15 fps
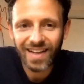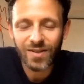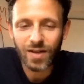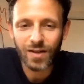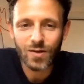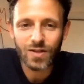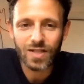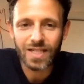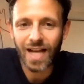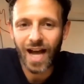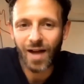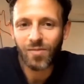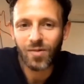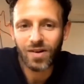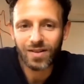and you can use this
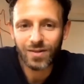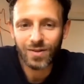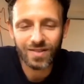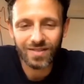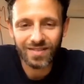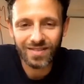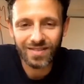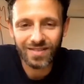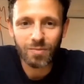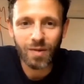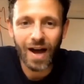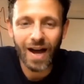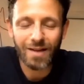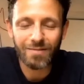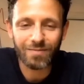camera to
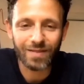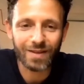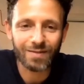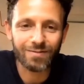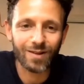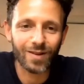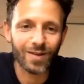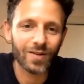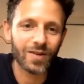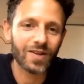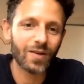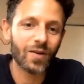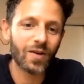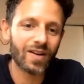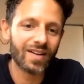spy people
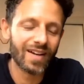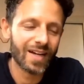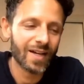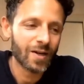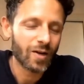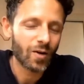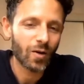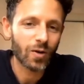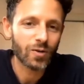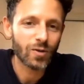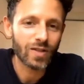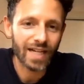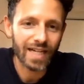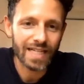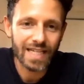or
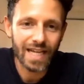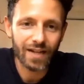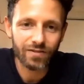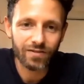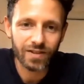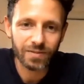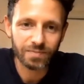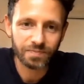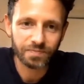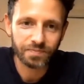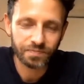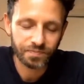to take a selfie.